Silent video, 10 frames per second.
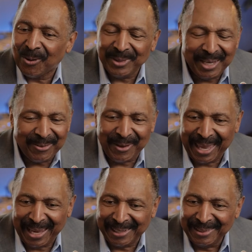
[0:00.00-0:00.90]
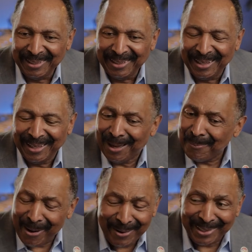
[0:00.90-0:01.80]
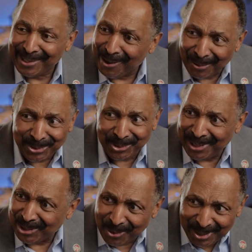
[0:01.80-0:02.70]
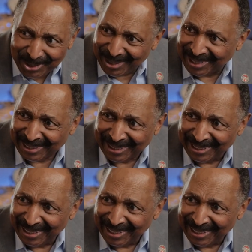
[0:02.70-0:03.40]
On the other hand, American culture is Christian.